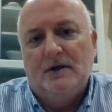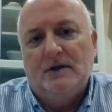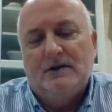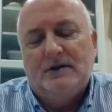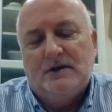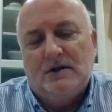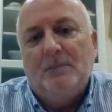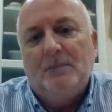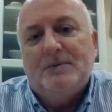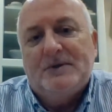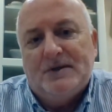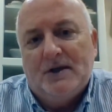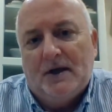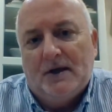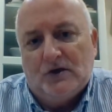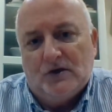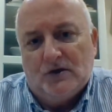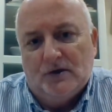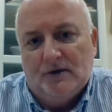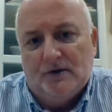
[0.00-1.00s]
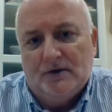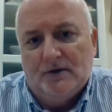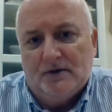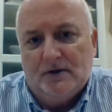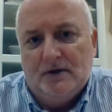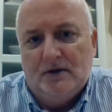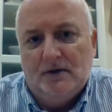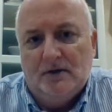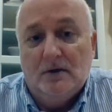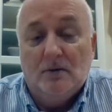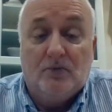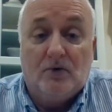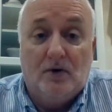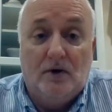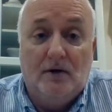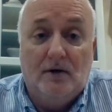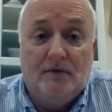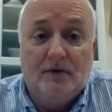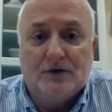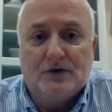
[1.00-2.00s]
subsections in the
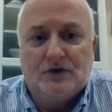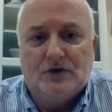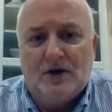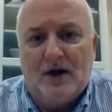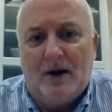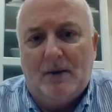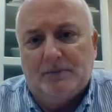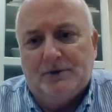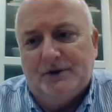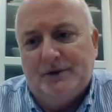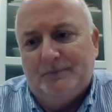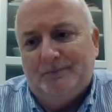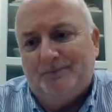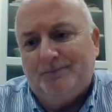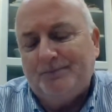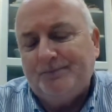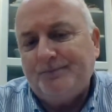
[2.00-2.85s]
previous chapter,